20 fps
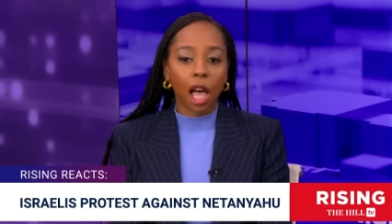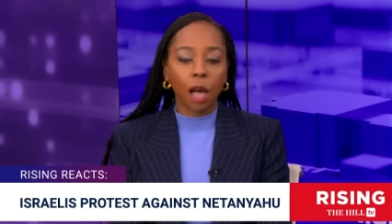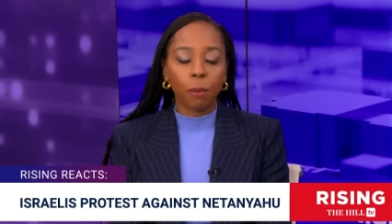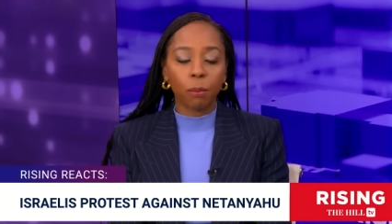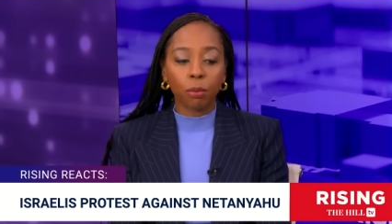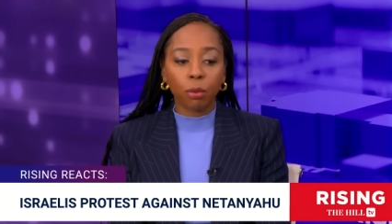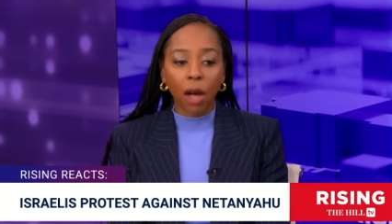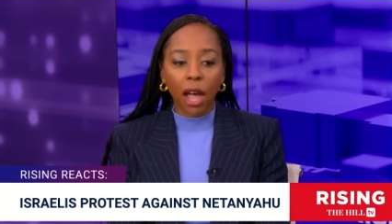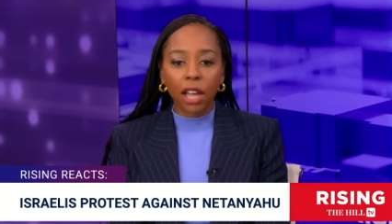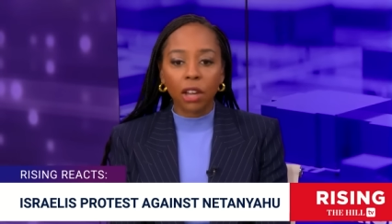
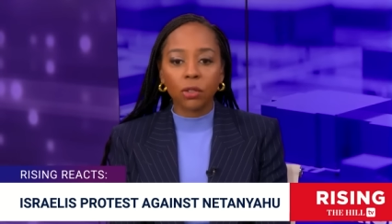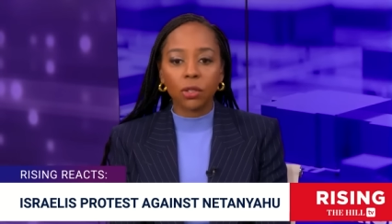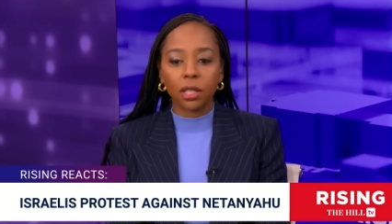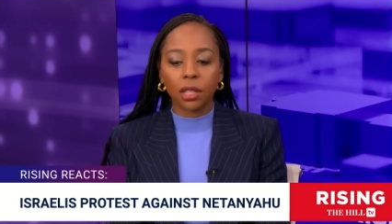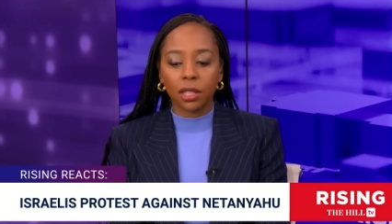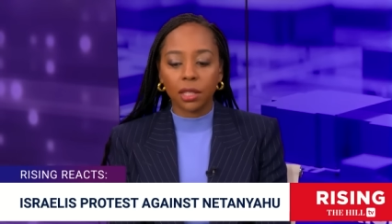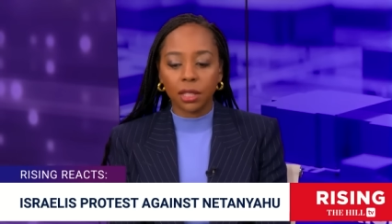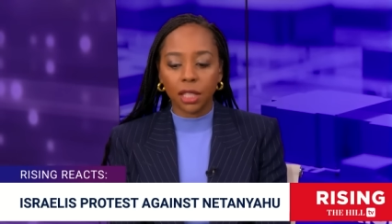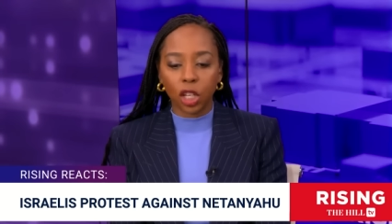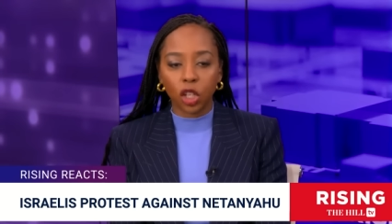prior to
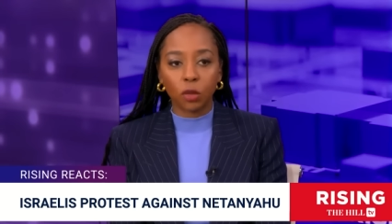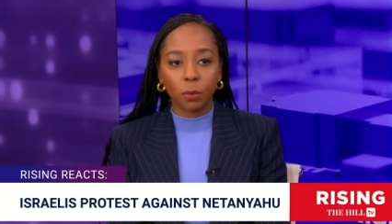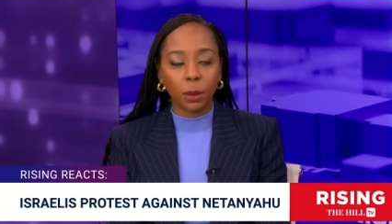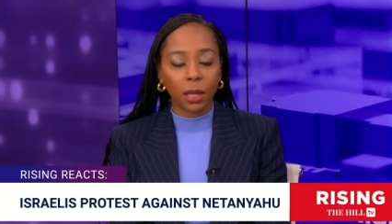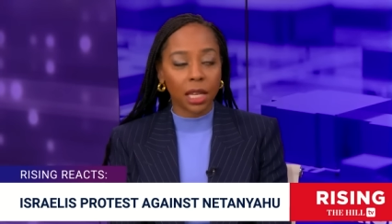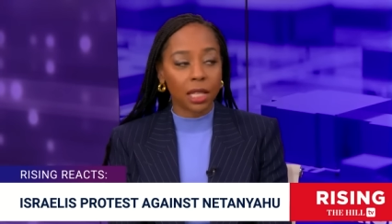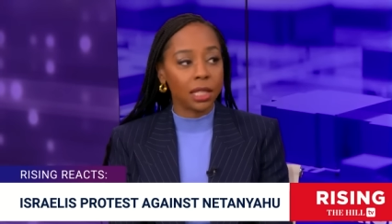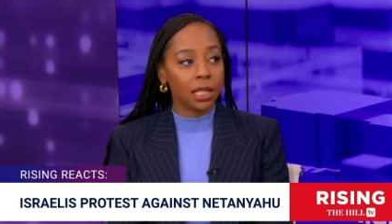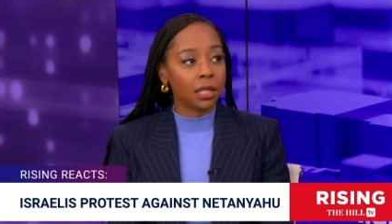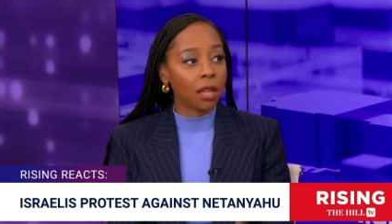the siege,
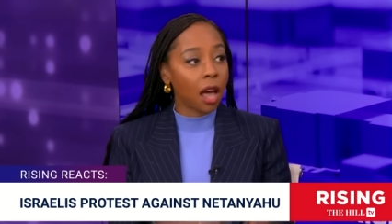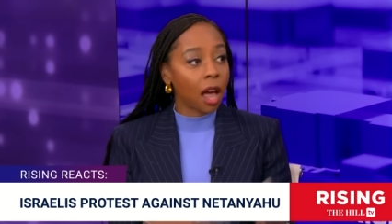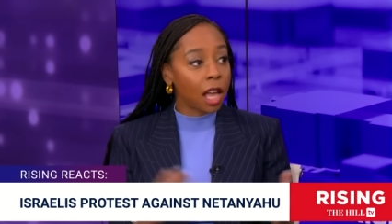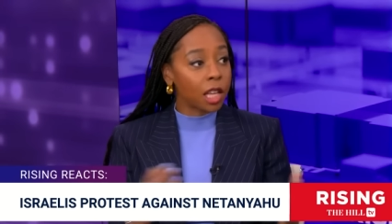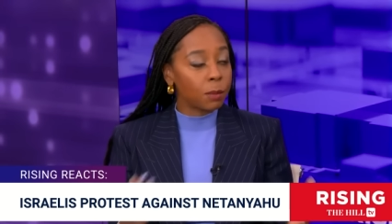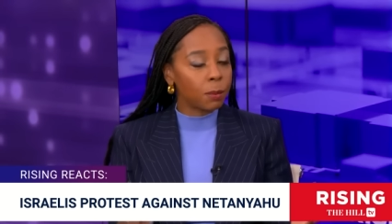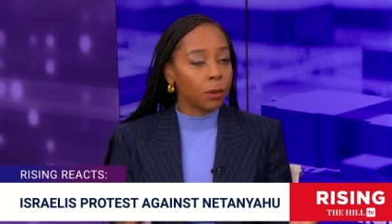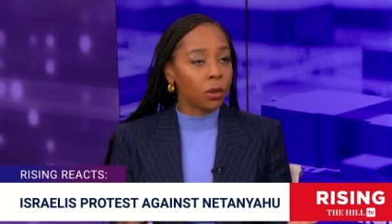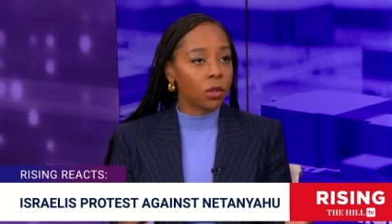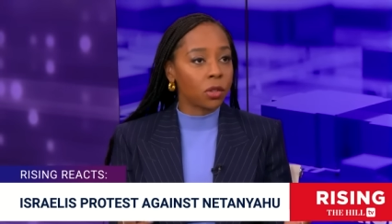because these
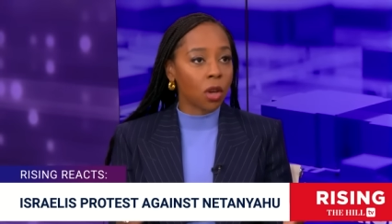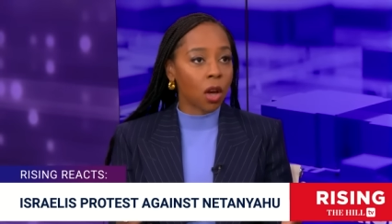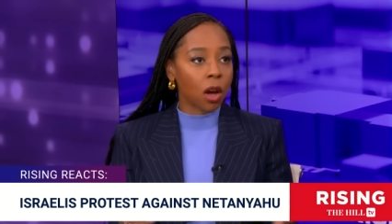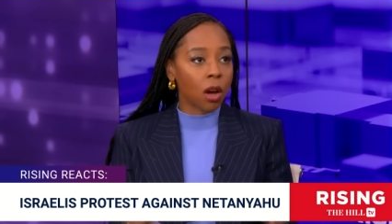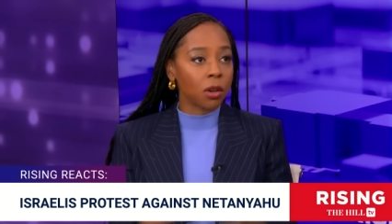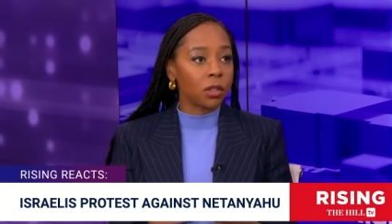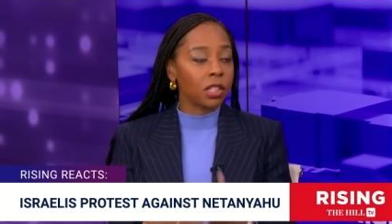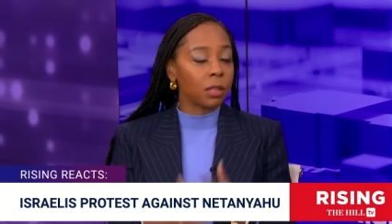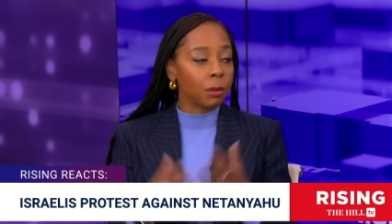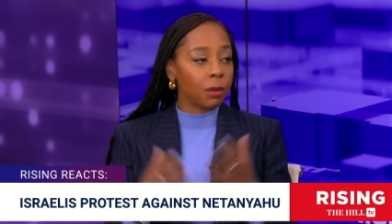hospitals
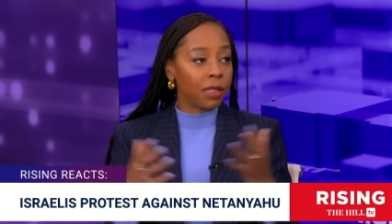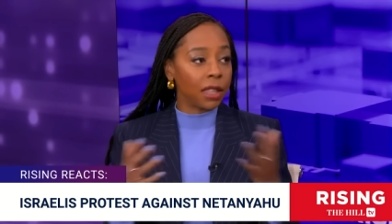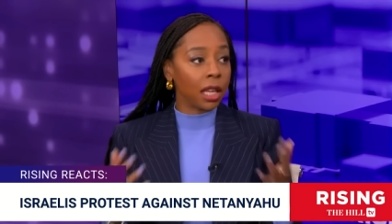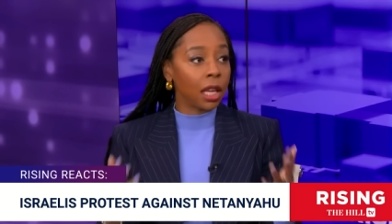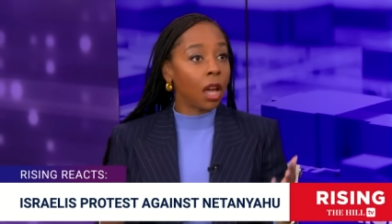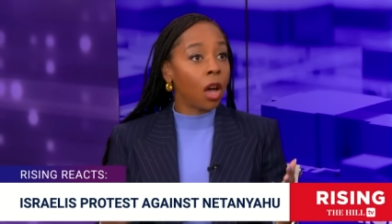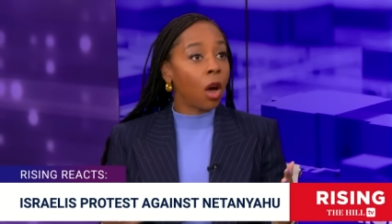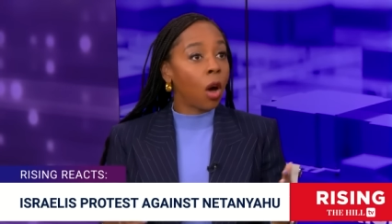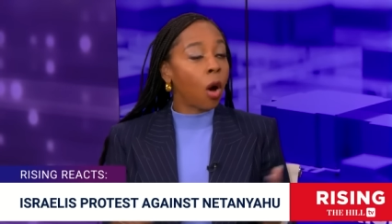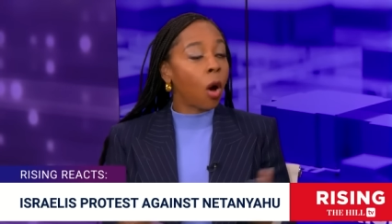are some of the
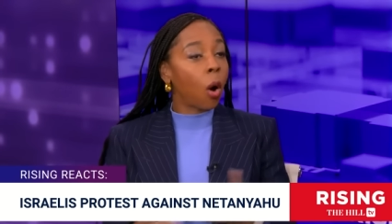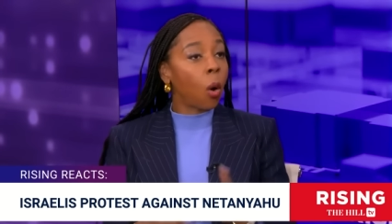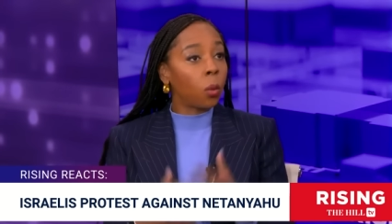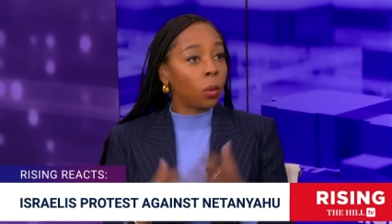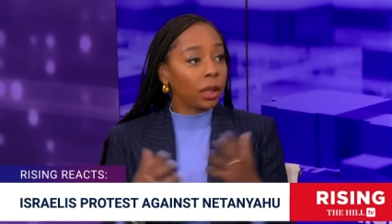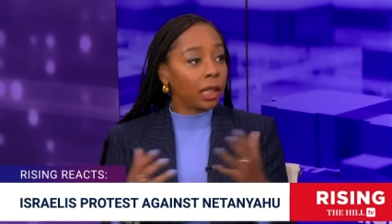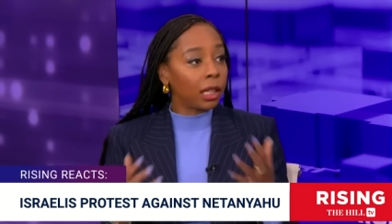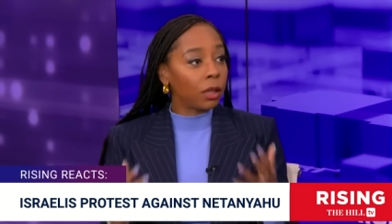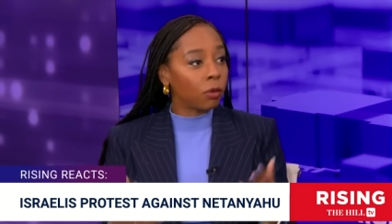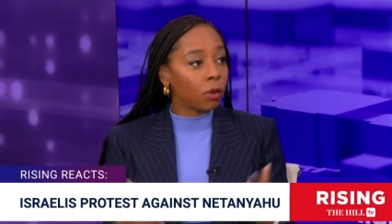
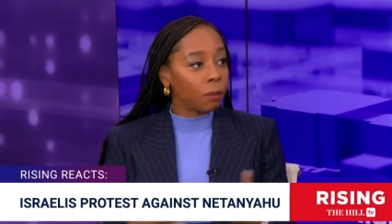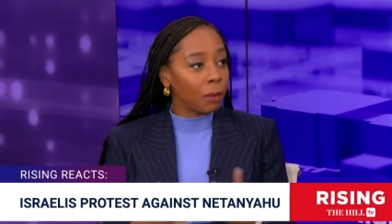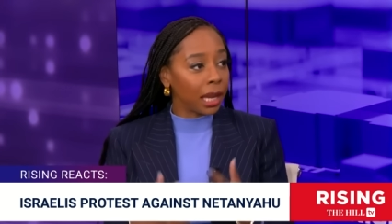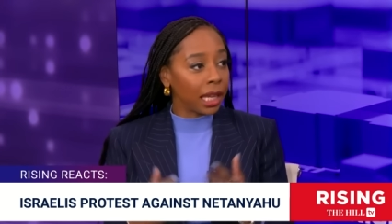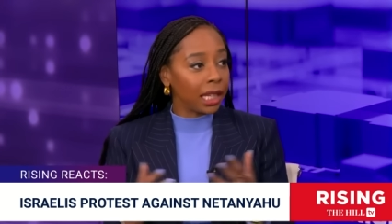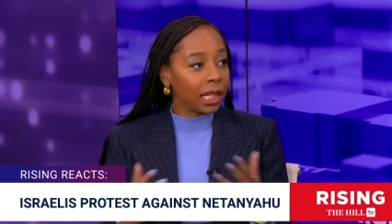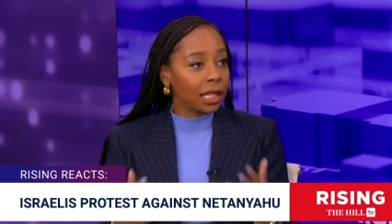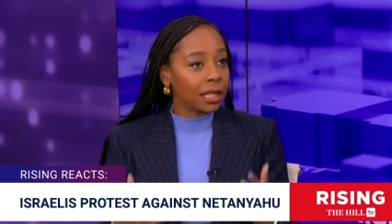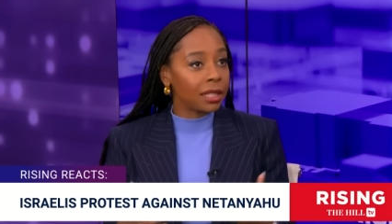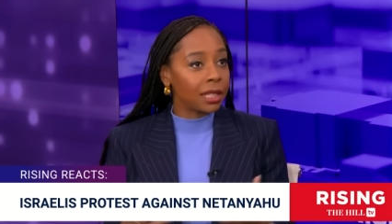only
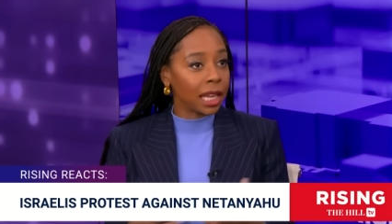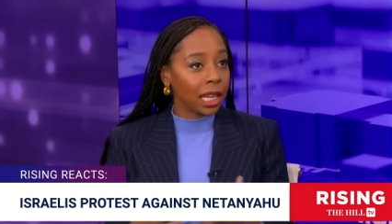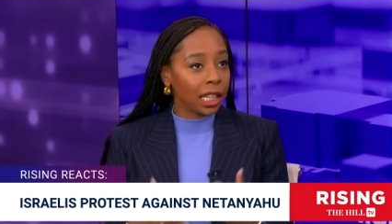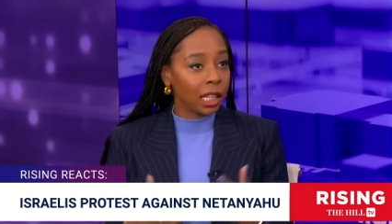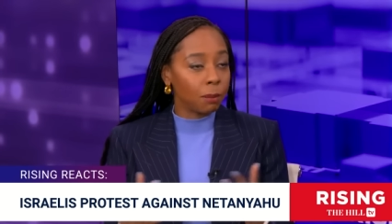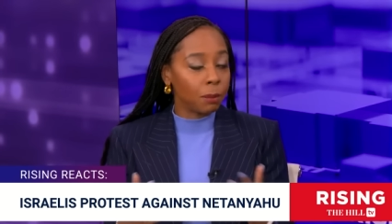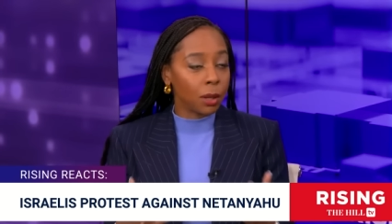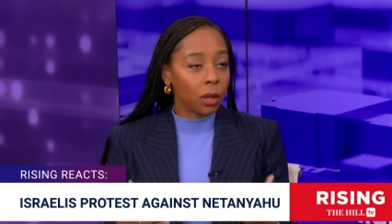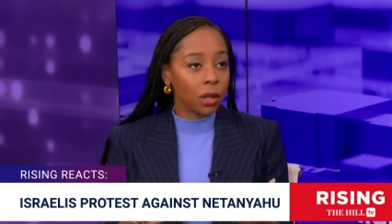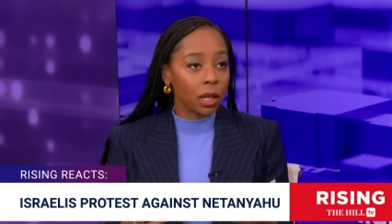remaining
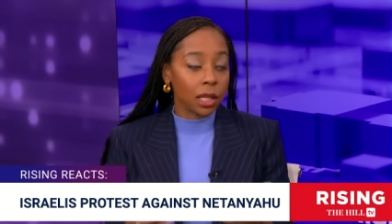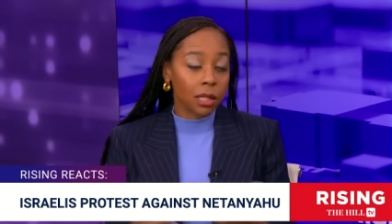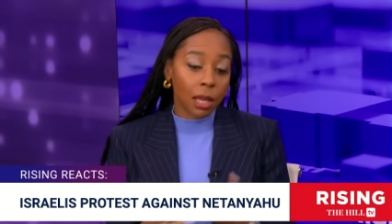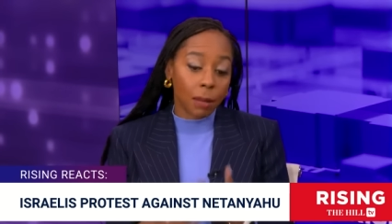standing buildings.